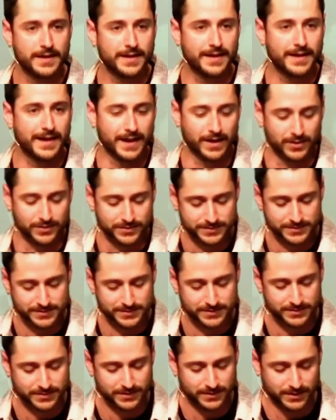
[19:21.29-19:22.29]

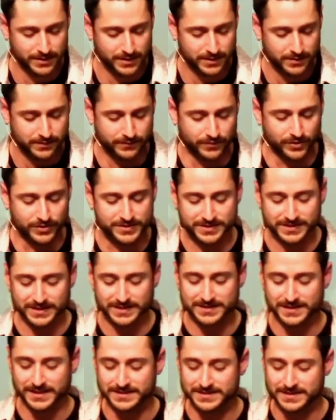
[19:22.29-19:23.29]
else. Verse
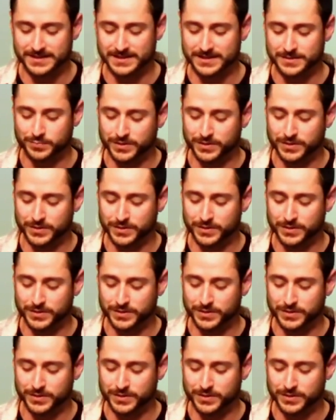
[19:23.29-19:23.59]
6 says this,